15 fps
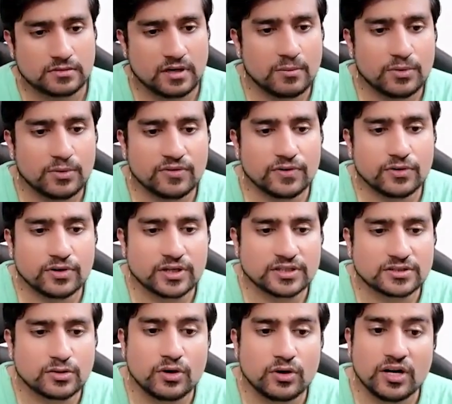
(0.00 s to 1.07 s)
How many of you
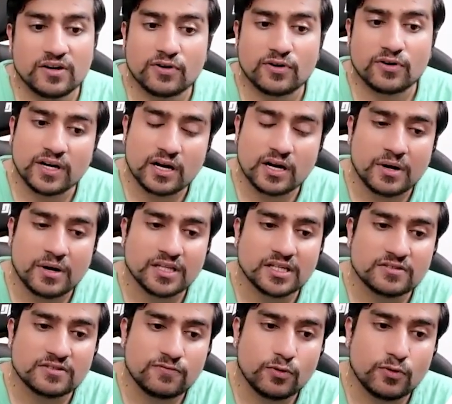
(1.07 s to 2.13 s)
noticed? Only for one command, there
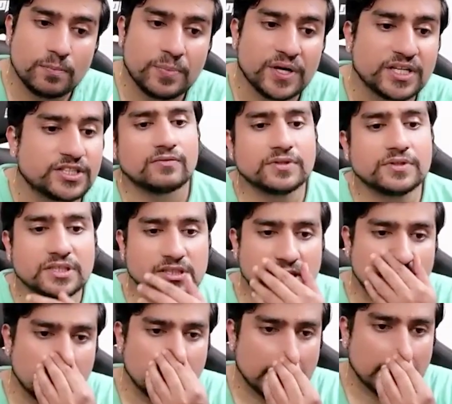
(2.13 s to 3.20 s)
is a full page which is
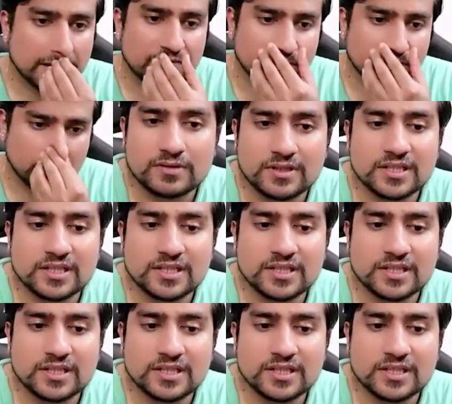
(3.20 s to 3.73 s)
dedicated for this.